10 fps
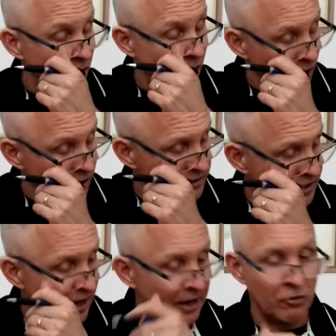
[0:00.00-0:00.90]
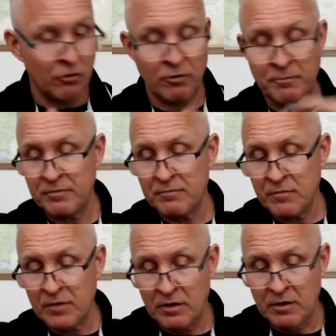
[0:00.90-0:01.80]
a heart attack or,
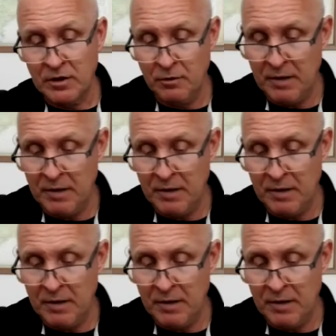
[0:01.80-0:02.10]
you know,